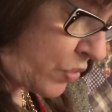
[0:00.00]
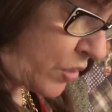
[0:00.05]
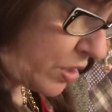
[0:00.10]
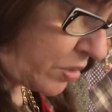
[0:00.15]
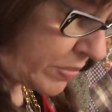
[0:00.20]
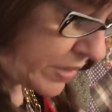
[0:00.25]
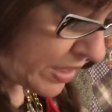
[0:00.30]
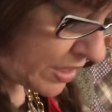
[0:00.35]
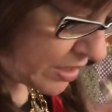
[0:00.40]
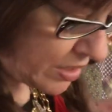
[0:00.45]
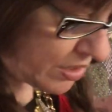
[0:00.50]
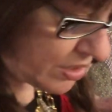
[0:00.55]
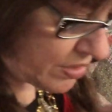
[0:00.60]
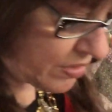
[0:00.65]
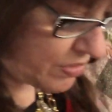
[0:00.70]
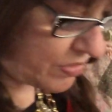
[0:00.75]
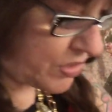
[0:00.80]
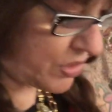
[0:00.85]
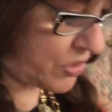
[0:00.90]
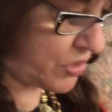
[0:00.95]
well made.
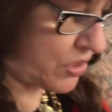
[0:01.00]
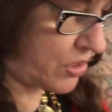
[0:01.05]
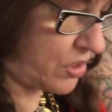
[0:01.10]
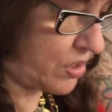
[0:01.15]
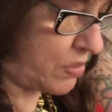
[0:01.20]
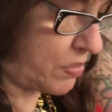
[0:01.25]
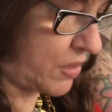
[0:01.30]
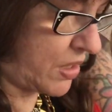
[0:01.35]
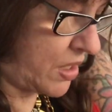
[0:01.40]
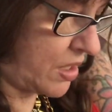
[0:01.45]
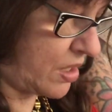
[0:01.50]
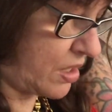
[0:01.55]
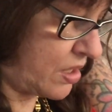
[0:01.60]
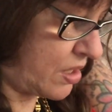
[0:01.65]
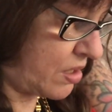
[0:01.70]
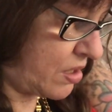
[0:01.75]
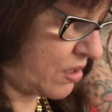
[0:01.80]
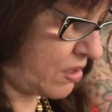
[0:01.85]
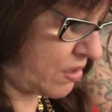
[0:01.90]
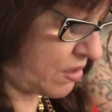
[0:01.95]
Feels good in my
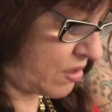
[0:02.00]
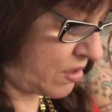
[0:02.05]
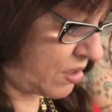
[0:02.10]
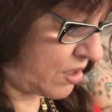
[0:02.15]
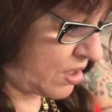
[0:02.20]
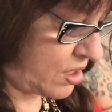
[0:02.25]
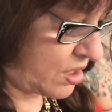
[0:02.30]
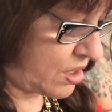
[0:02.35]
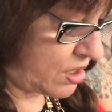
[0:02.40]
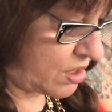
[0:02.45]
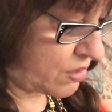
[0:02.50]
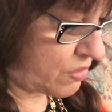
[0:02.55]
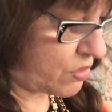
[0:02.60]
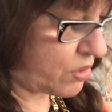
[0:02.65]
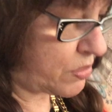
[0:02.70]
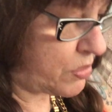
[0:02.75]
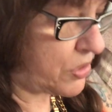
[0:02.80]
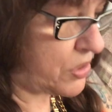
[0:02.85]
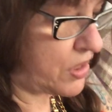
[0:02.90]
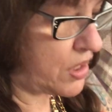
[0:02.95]
hand. We're
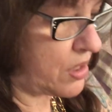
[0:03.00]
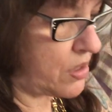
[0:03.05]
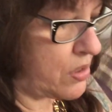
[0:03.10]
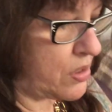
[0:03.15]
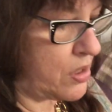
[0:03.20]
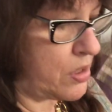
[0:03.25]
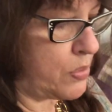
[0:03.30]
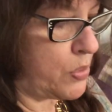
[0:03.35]
almost down to the